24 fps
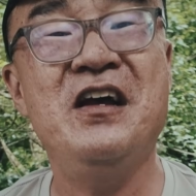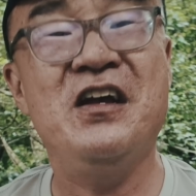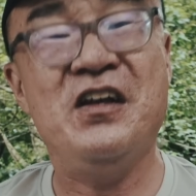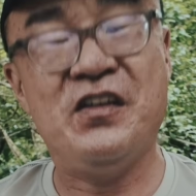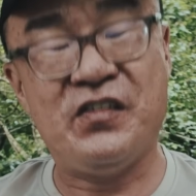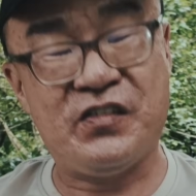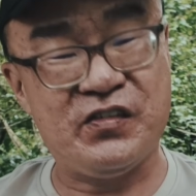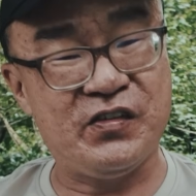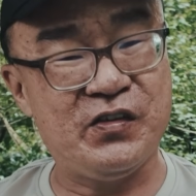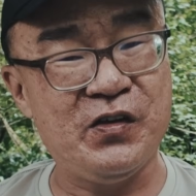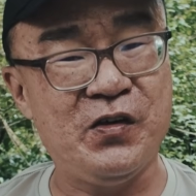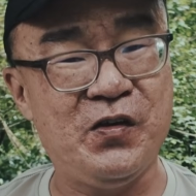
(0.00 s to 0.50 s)

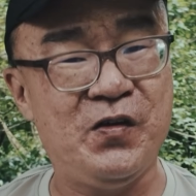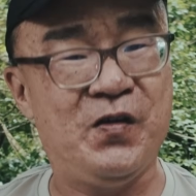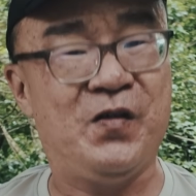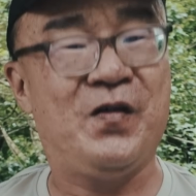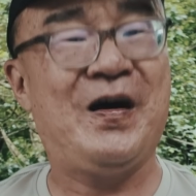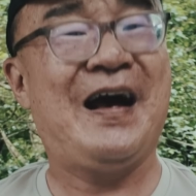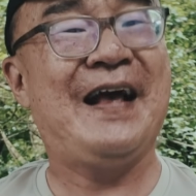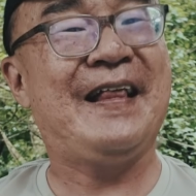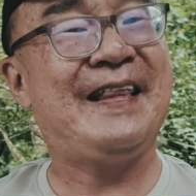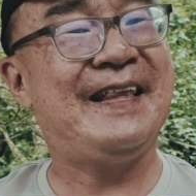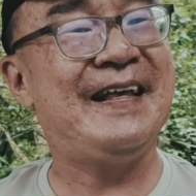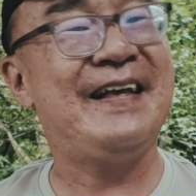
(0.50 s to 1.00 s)
So
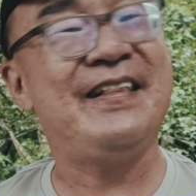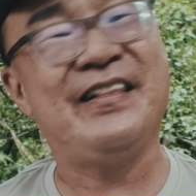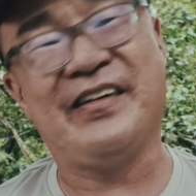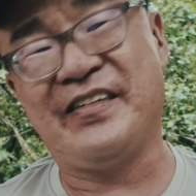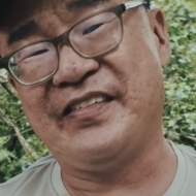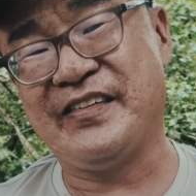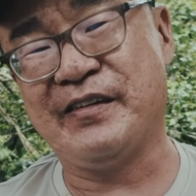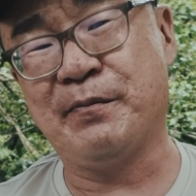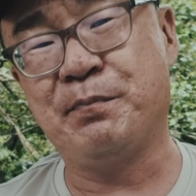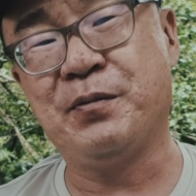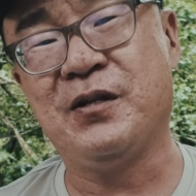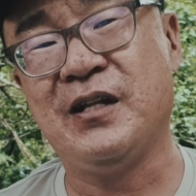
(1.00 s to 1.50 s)
I think
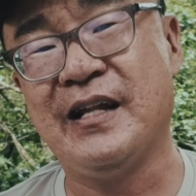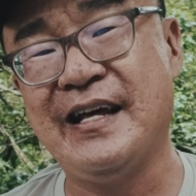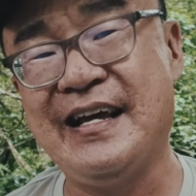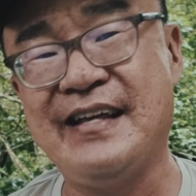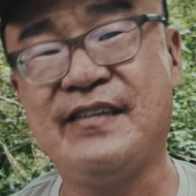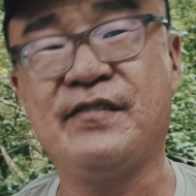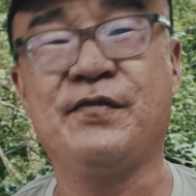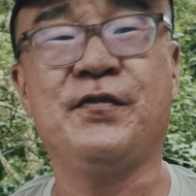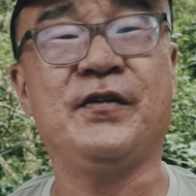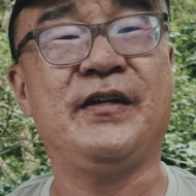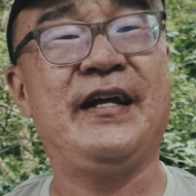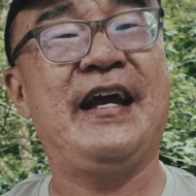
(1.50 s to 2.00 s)
there's a
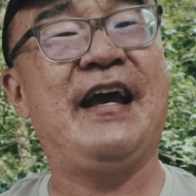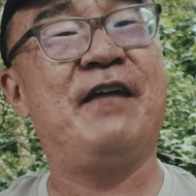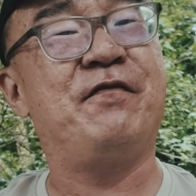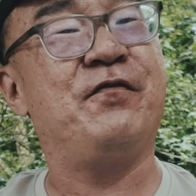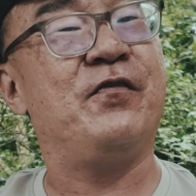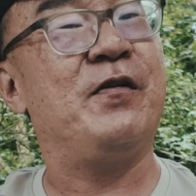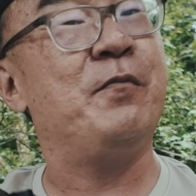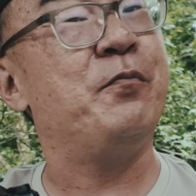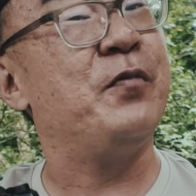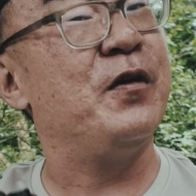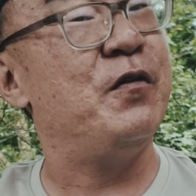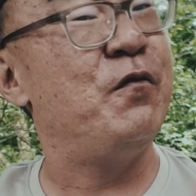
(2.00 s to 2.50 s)
place for the
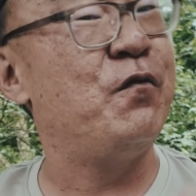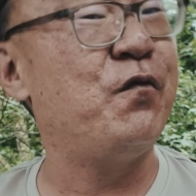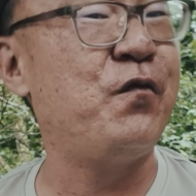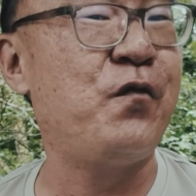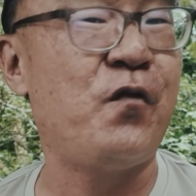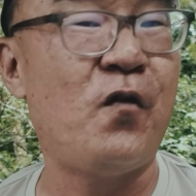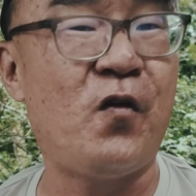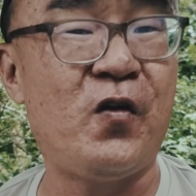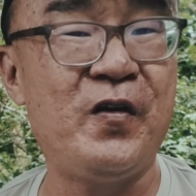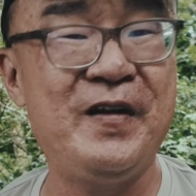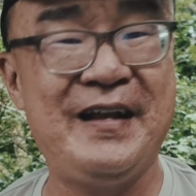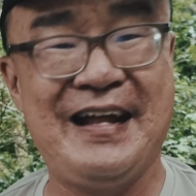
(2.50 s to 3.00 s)

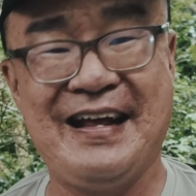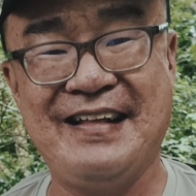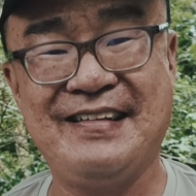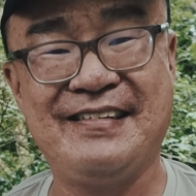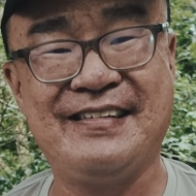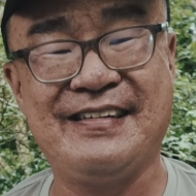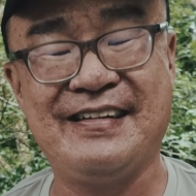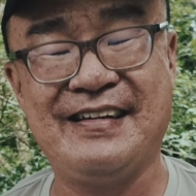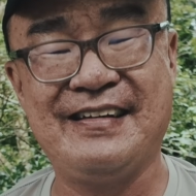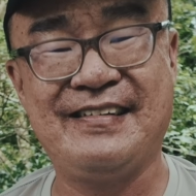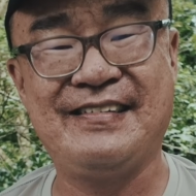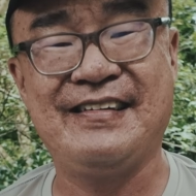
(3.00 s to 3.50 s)
f1.4
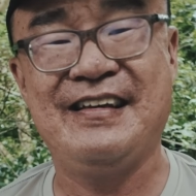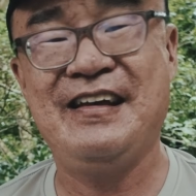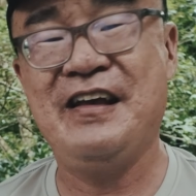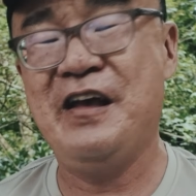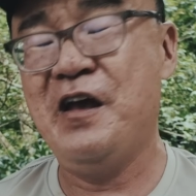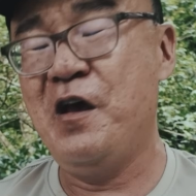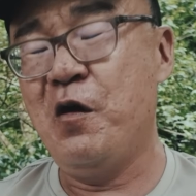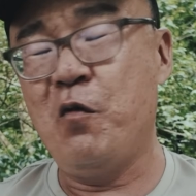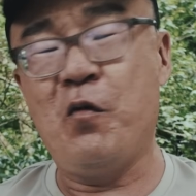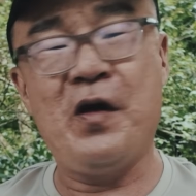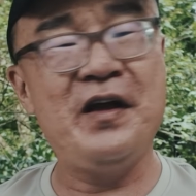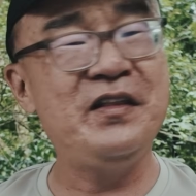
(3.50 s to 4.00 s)
lenses.
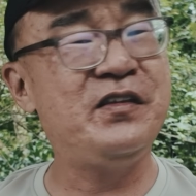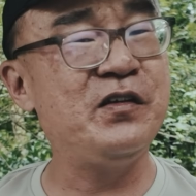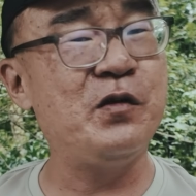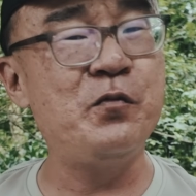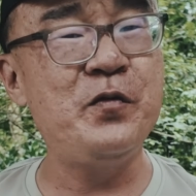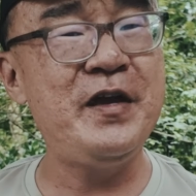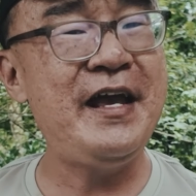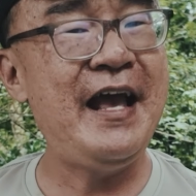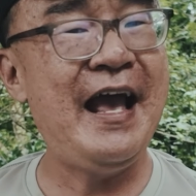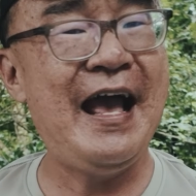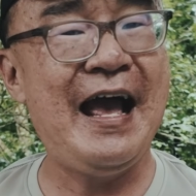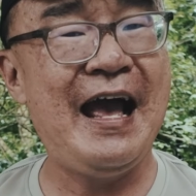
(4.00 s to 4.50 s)
Why don't
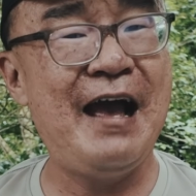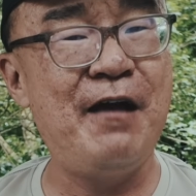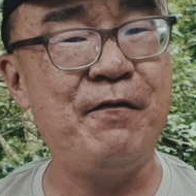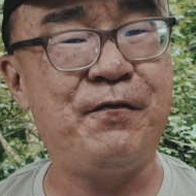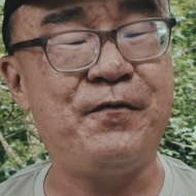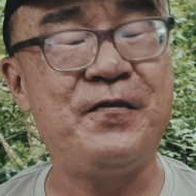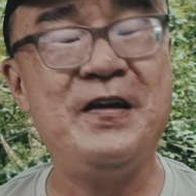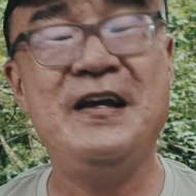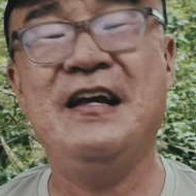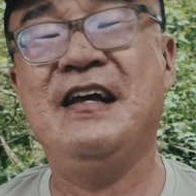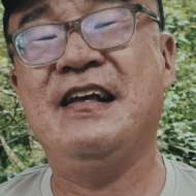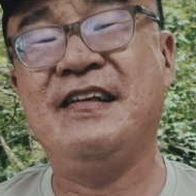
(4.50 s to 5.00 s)
we
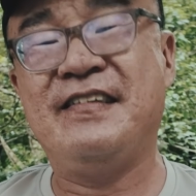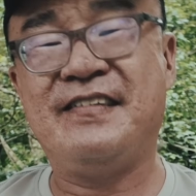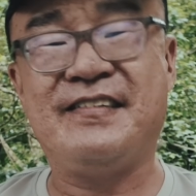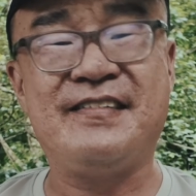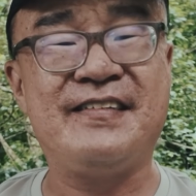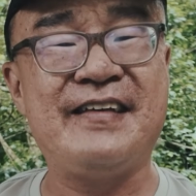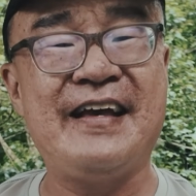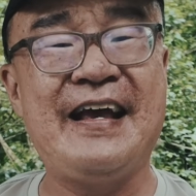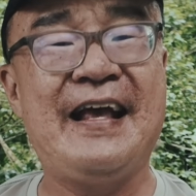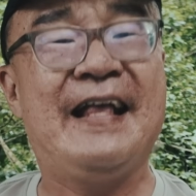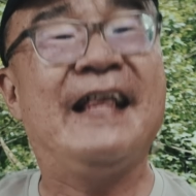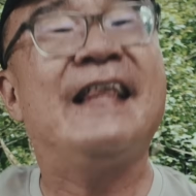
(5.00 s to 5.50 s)
have,
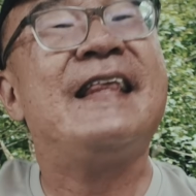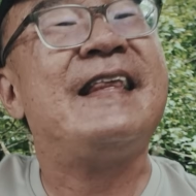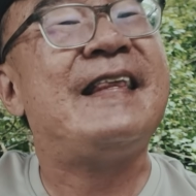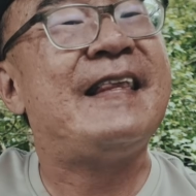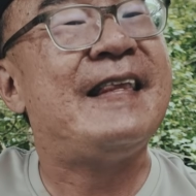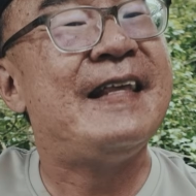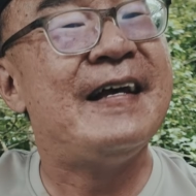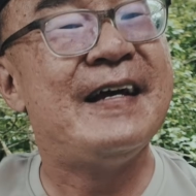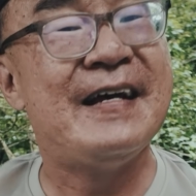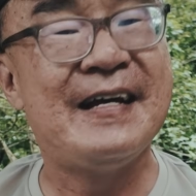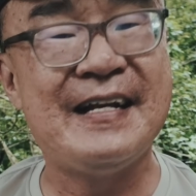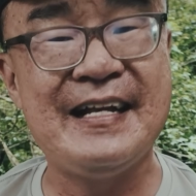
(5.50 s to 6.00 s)
say,
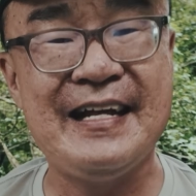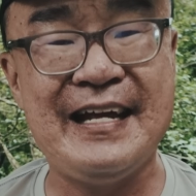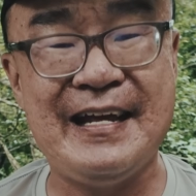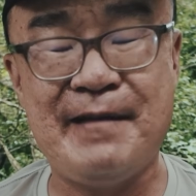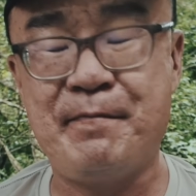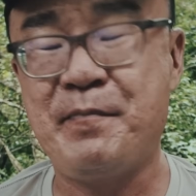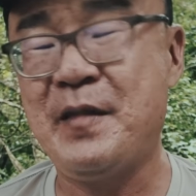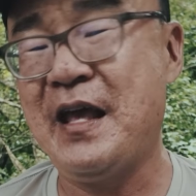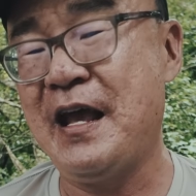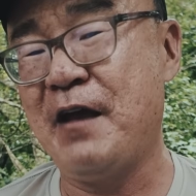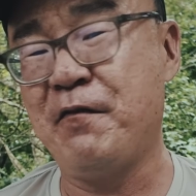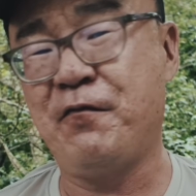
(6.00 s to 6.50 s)
30
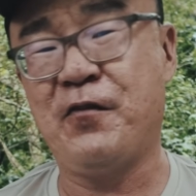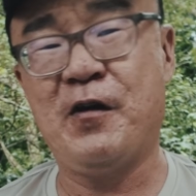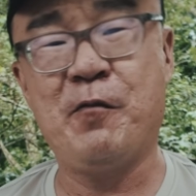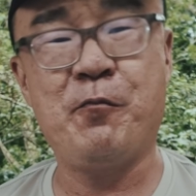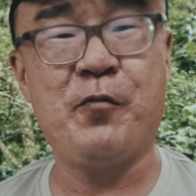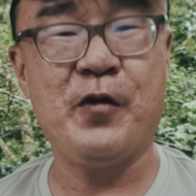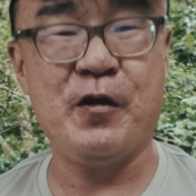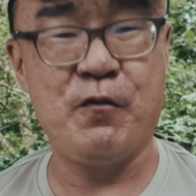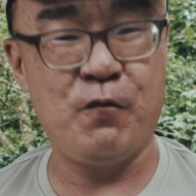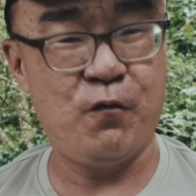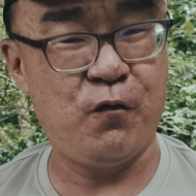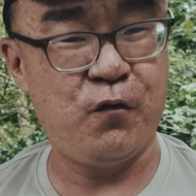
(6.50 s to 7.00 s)

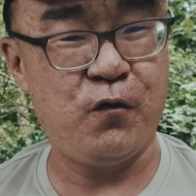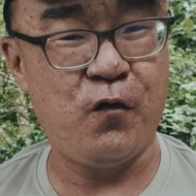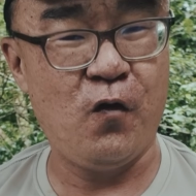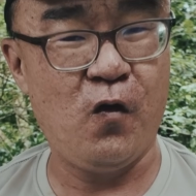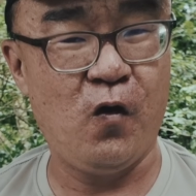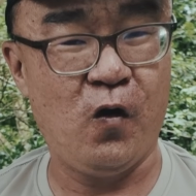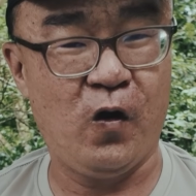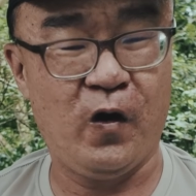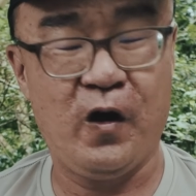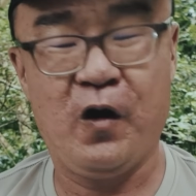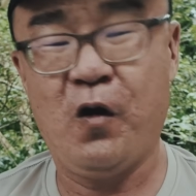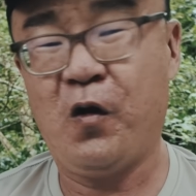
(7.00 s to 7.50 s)

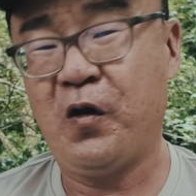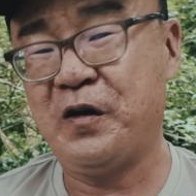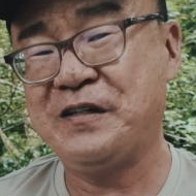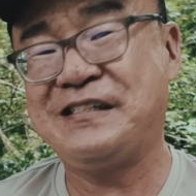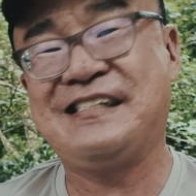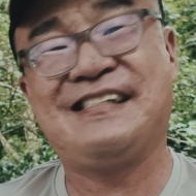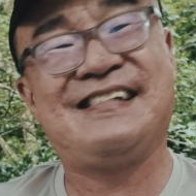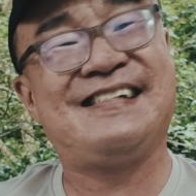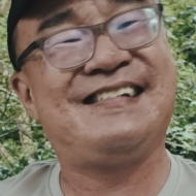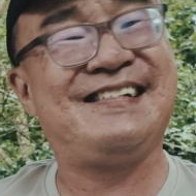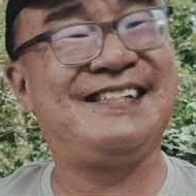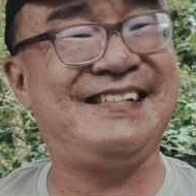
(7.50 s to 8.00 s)
f1.4 or
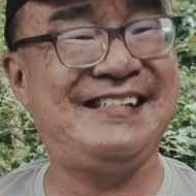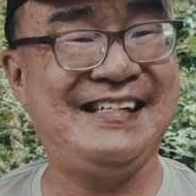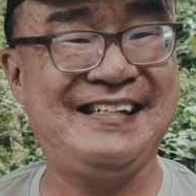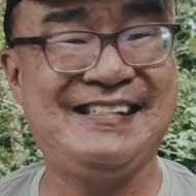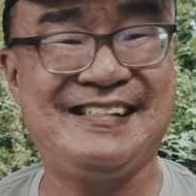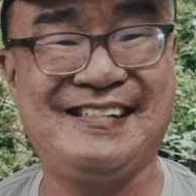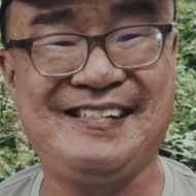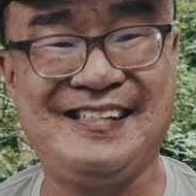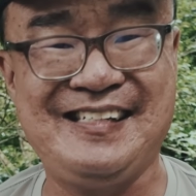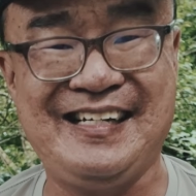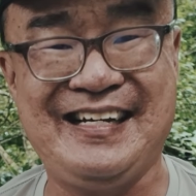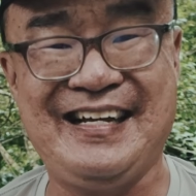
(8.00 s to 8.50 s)

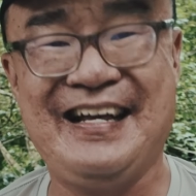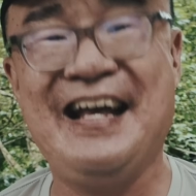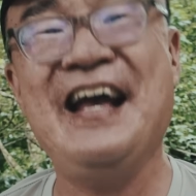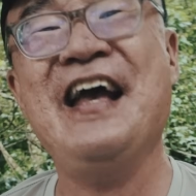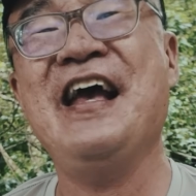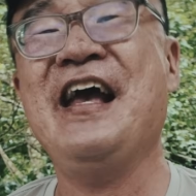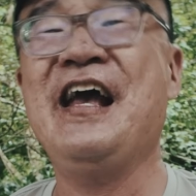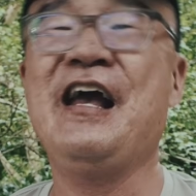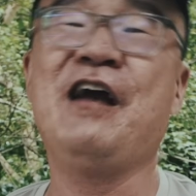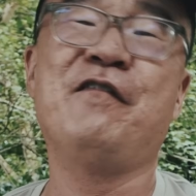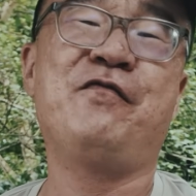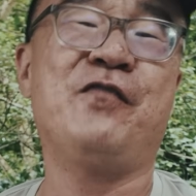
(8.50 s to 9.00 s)
60
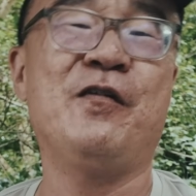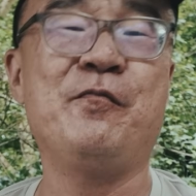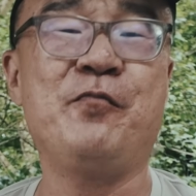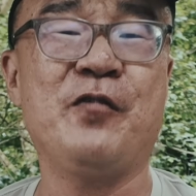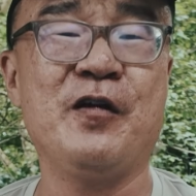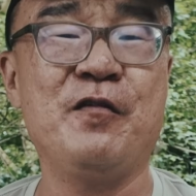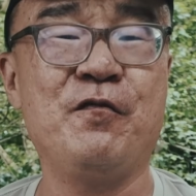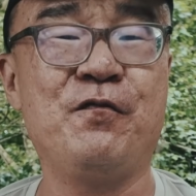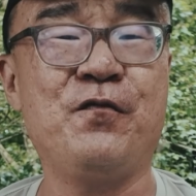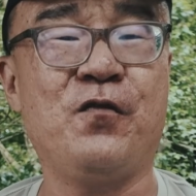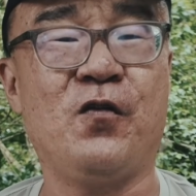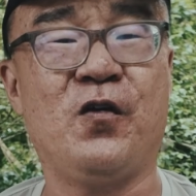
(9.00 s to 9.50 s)

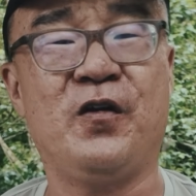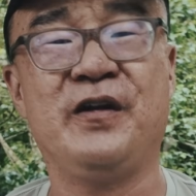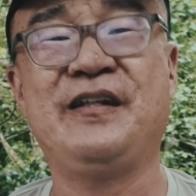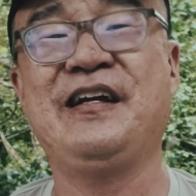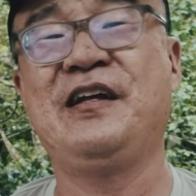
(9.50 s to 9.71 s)
f1.4?